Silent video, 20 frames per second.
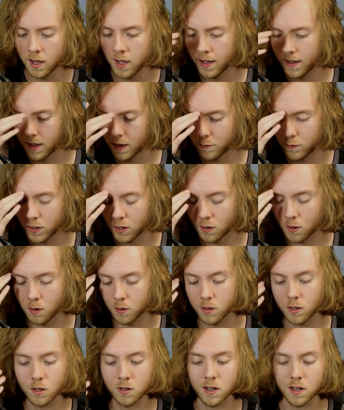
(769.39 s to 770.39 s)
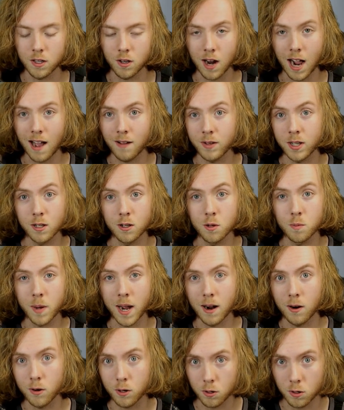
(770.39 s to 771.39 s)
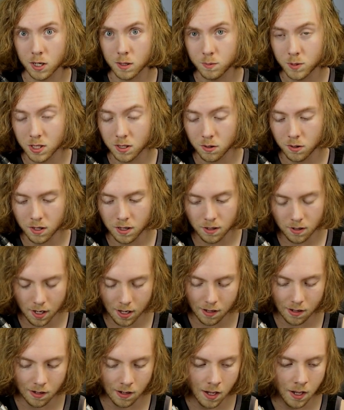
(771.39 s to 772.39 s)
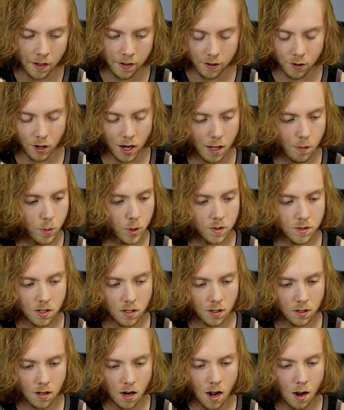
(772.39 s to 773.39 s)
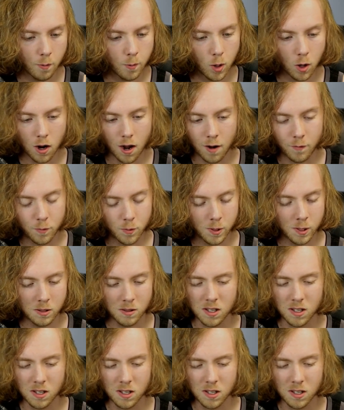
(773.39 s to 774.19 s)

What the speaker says: If, you're having a new power creeped unit and you're able to combo off with,